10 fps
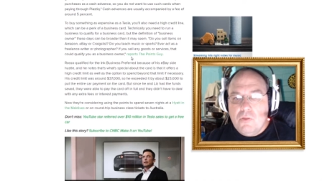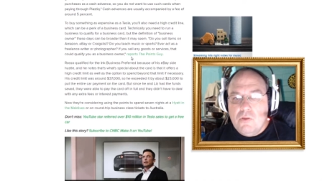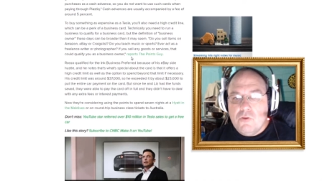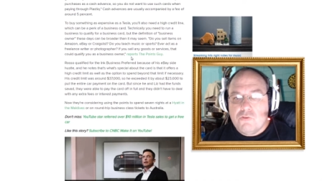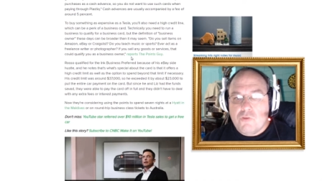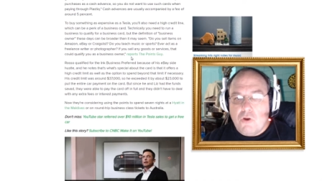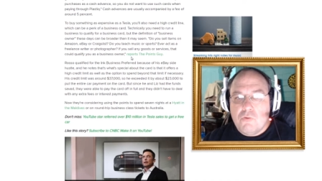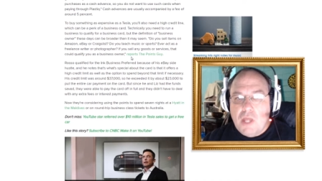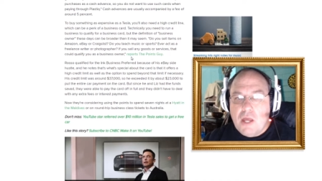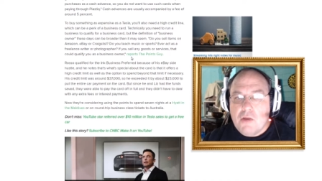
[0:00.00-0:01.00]
So,
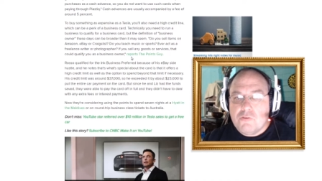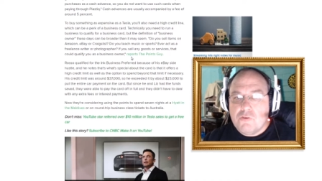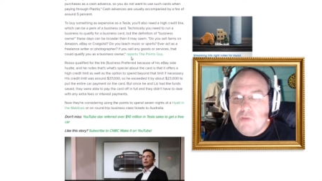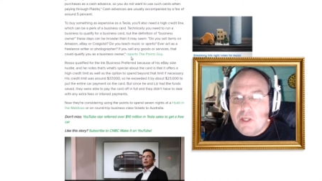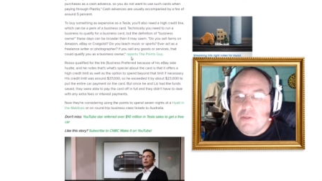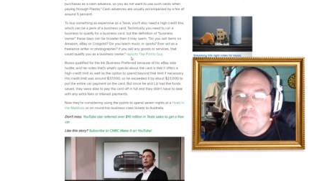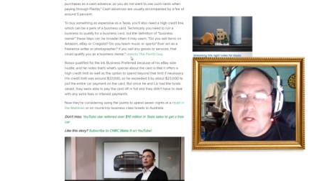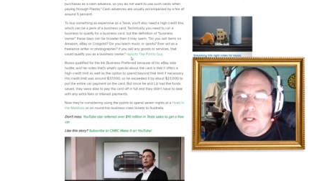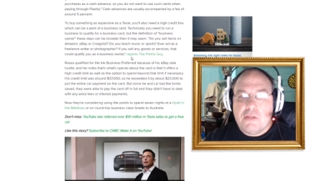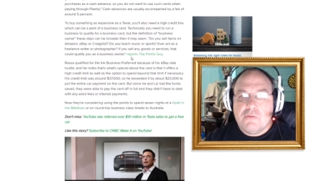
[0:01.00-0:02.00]
yeah, so take the
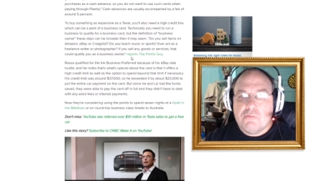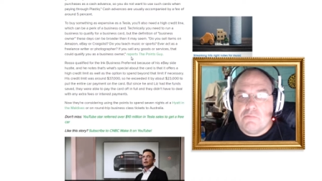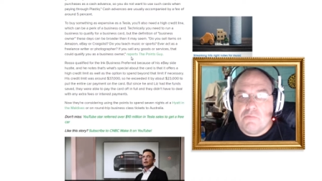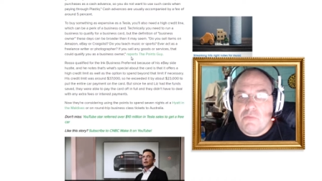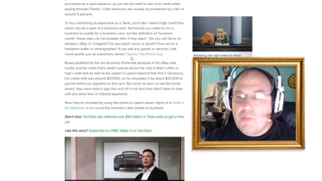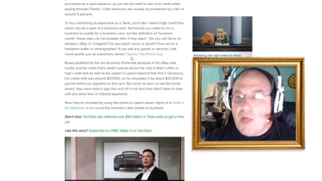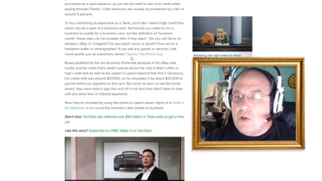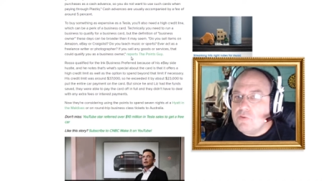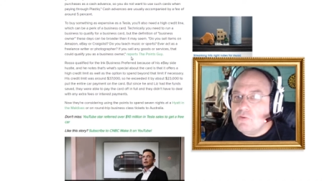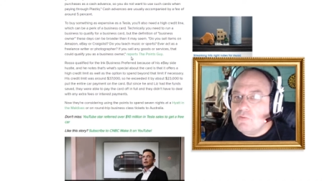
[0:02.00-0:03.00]
money,
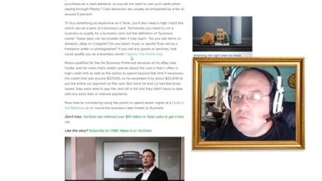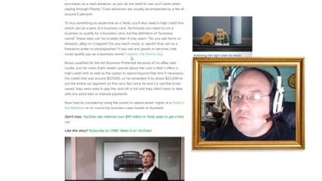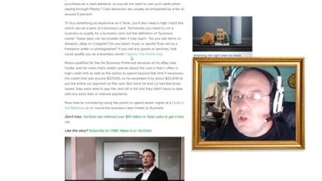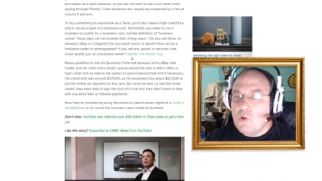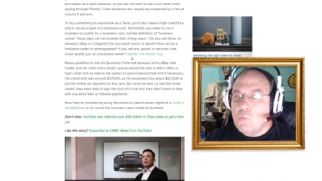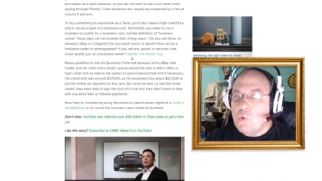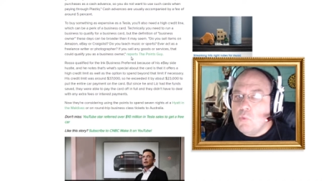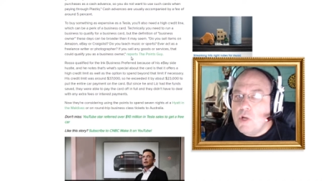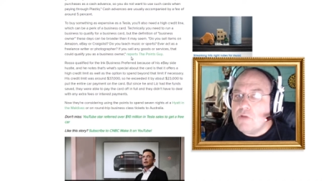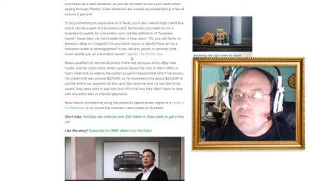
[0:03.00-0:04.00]
1000, you know,
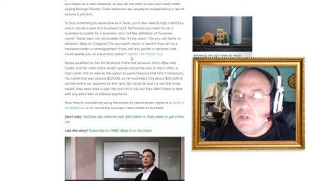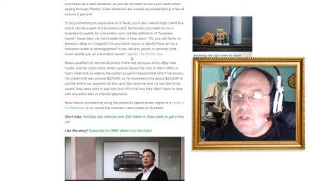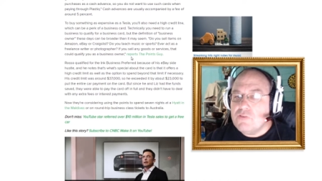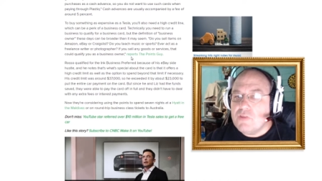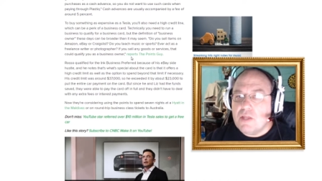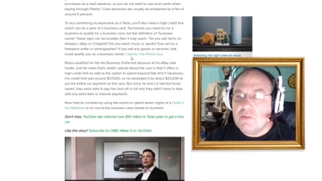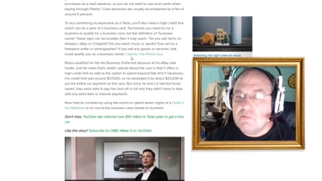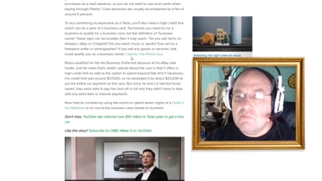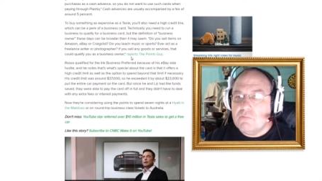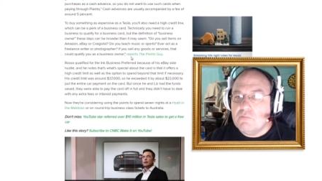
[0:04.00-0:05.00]
whatever it is that
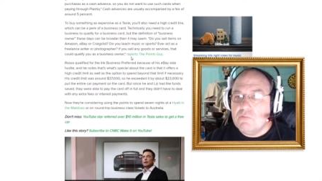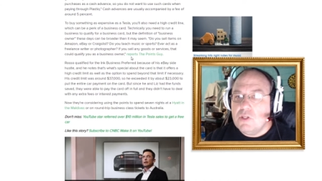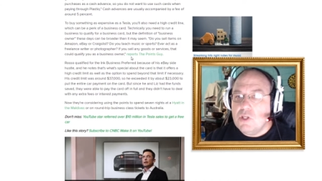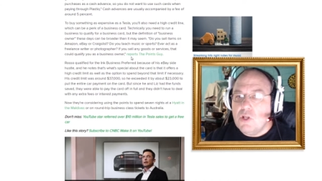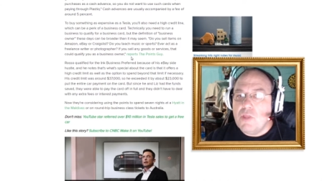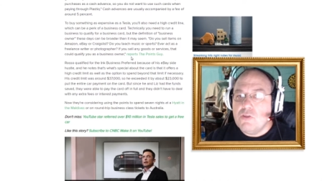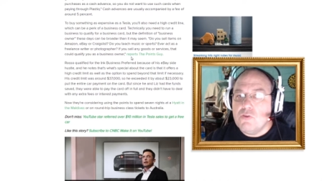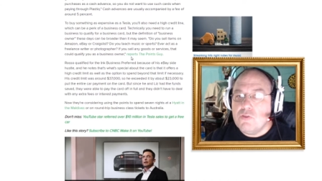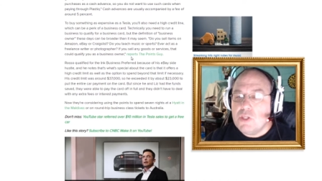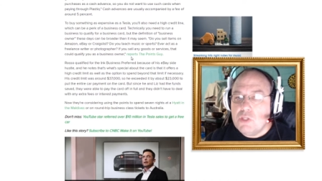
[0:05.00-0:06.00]
you know that you
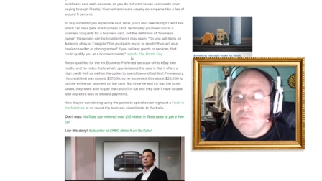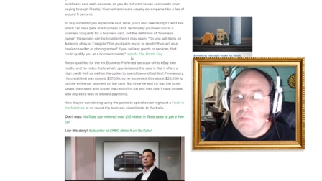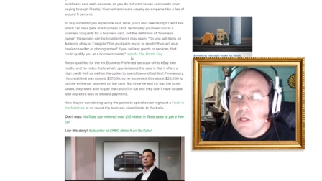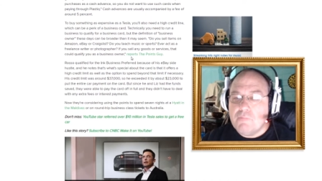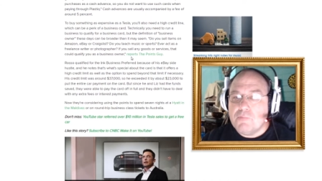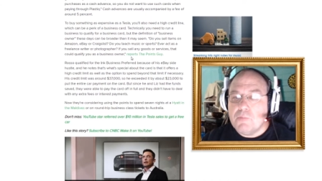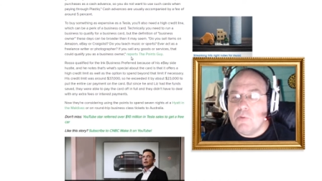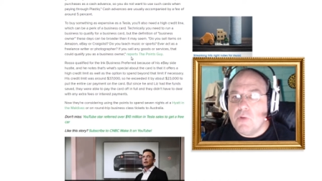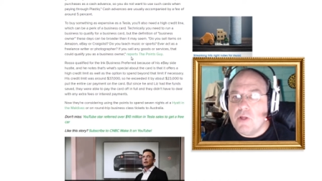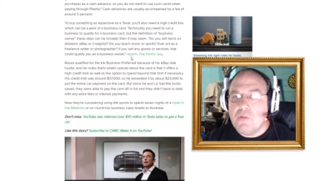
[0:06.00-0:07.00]
think you'd be comfortable
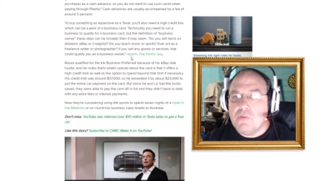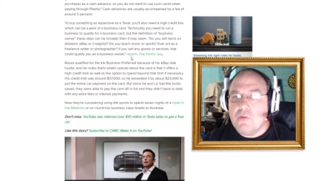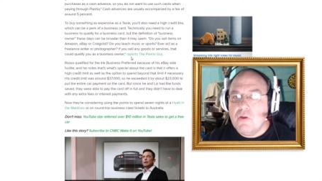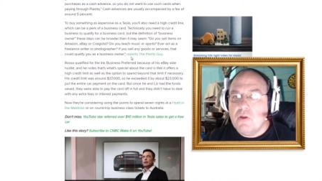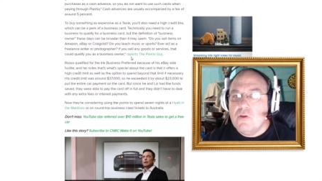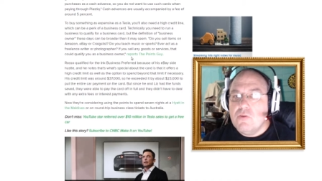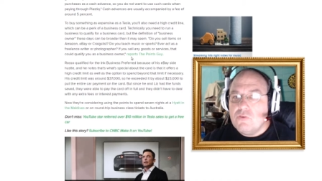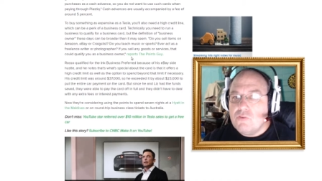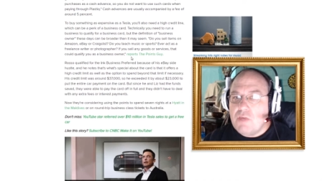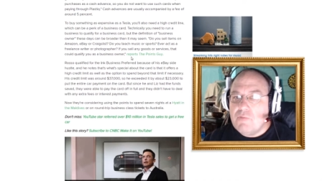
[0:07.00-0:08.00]
with,
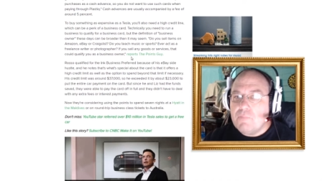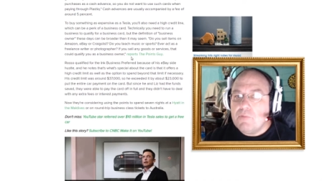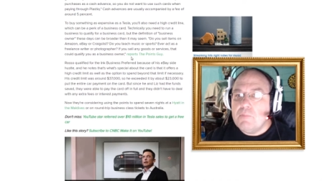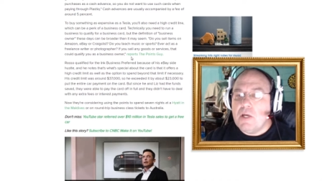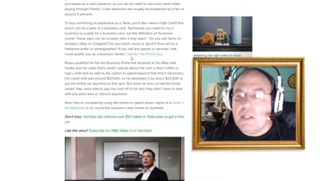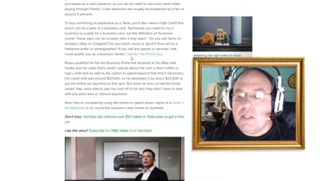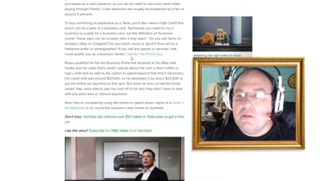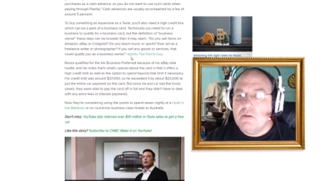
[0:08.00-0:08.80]
save up the money